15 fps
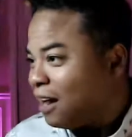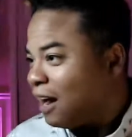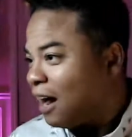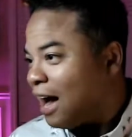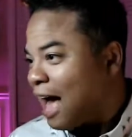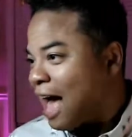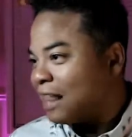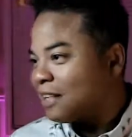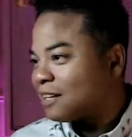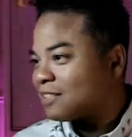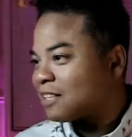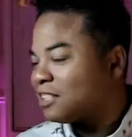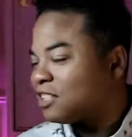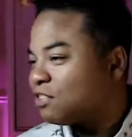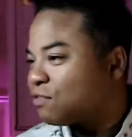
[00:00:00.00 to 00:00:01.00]
Alex
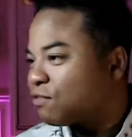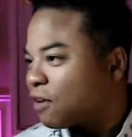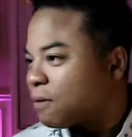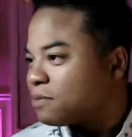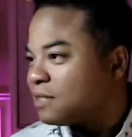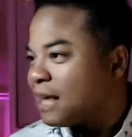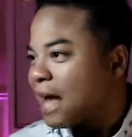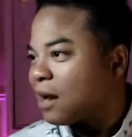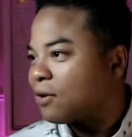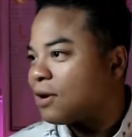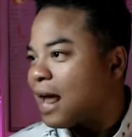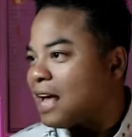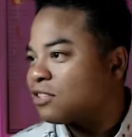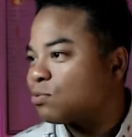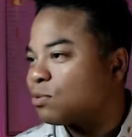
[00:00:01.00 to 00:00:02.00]
says she's from Seattle.
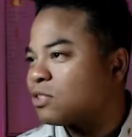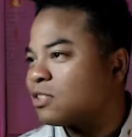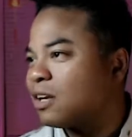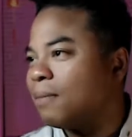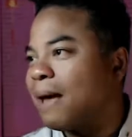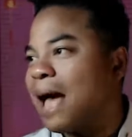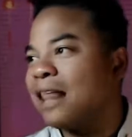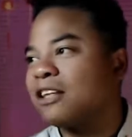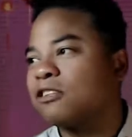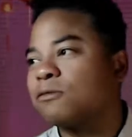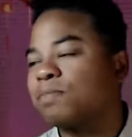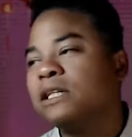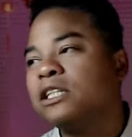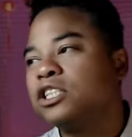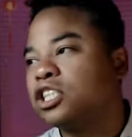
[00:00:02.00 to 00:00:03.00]
That's what's up. Alex,
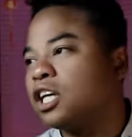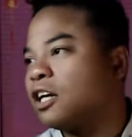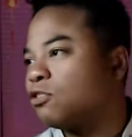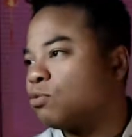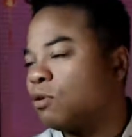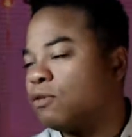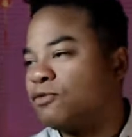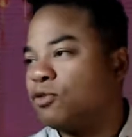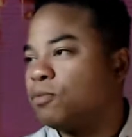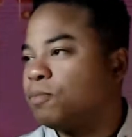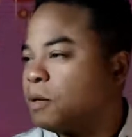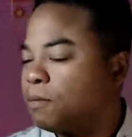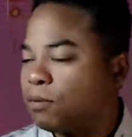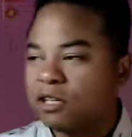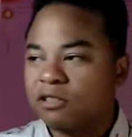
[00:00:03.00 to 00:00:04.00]
please share this with a few
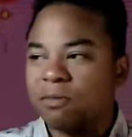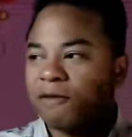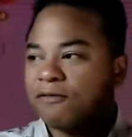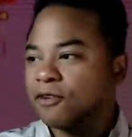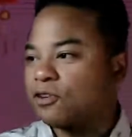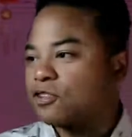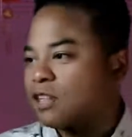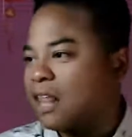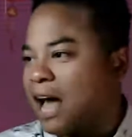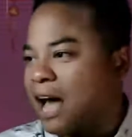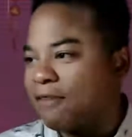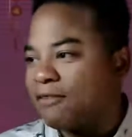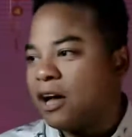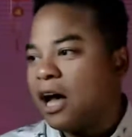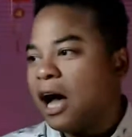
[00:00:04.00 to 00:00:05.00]
people. This is my first
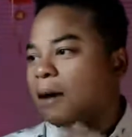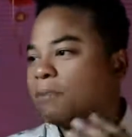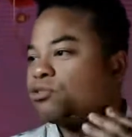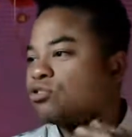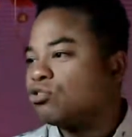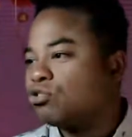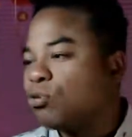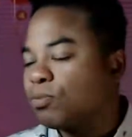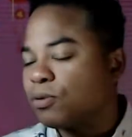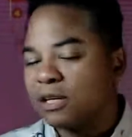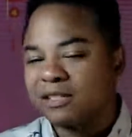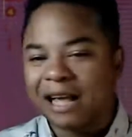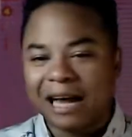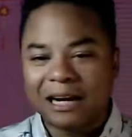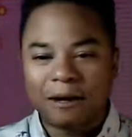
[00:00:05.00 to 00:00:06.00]
live. I'm super
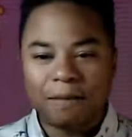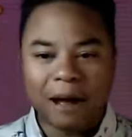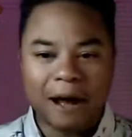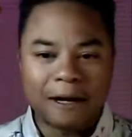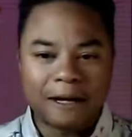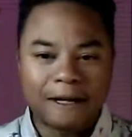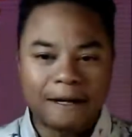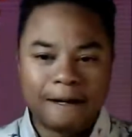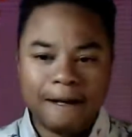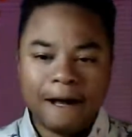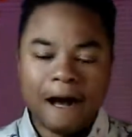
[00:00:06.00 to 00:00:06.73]
excited about it.